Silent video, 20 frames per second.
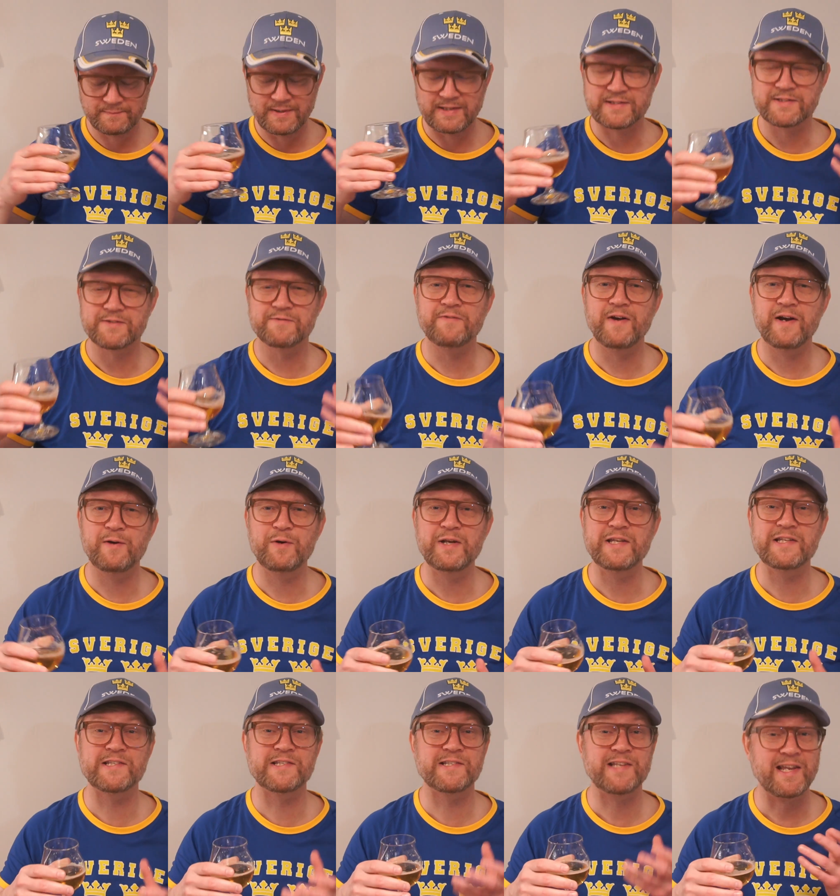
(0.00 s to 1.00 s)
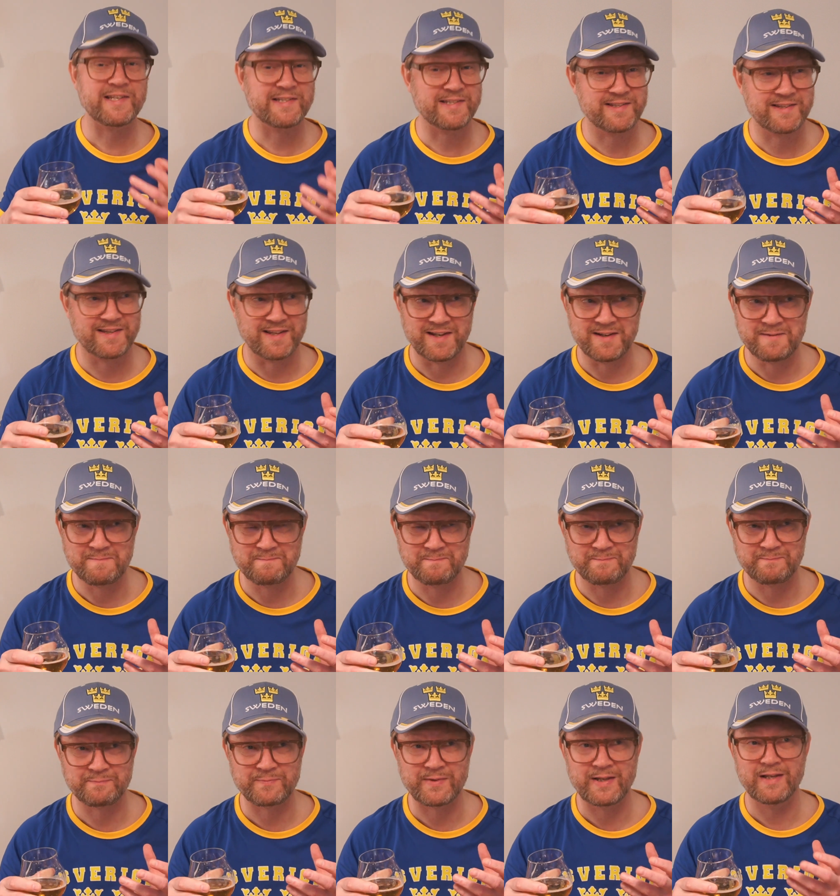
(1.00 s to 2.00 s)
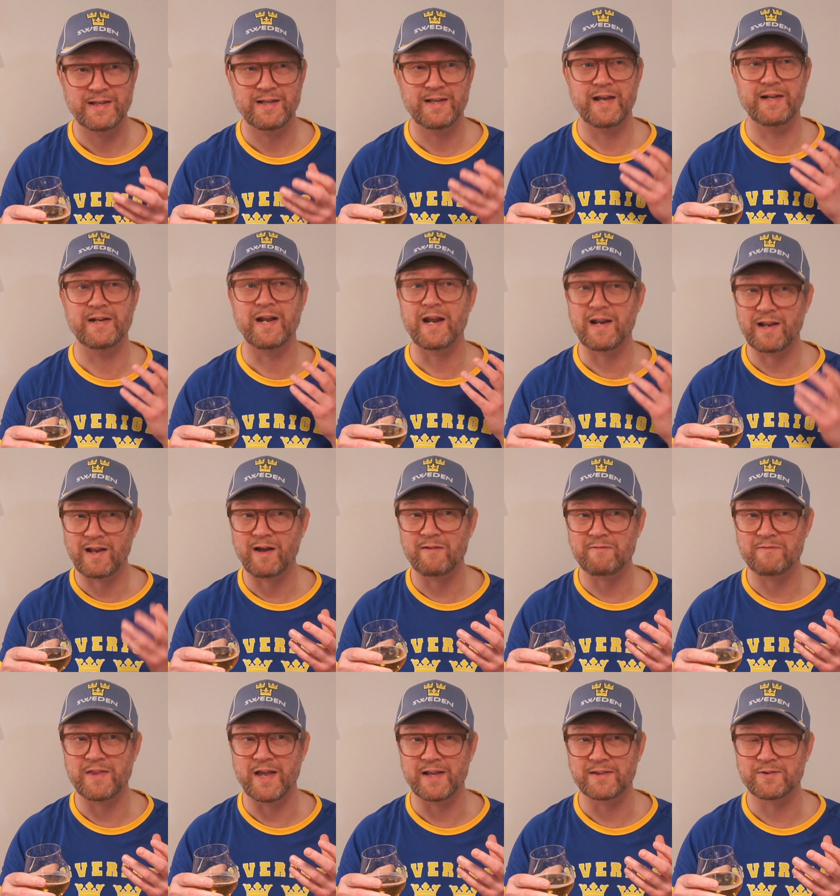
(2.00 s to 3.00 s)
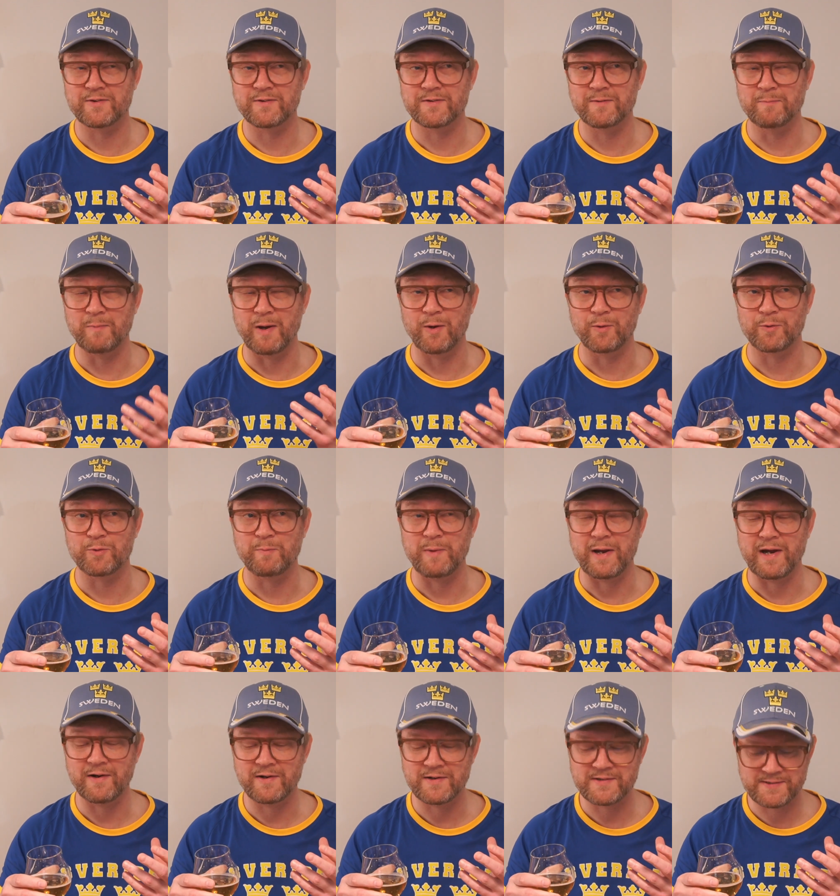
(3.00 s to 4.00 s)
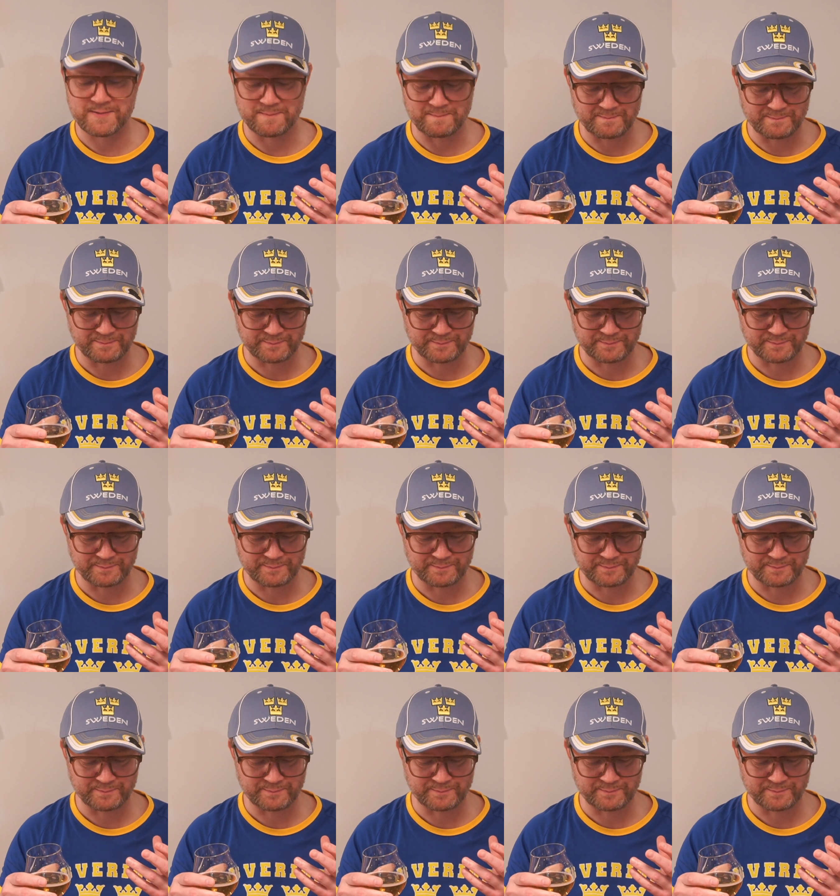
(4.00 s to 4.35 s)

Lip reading: It's very zesty, and I love that about beers.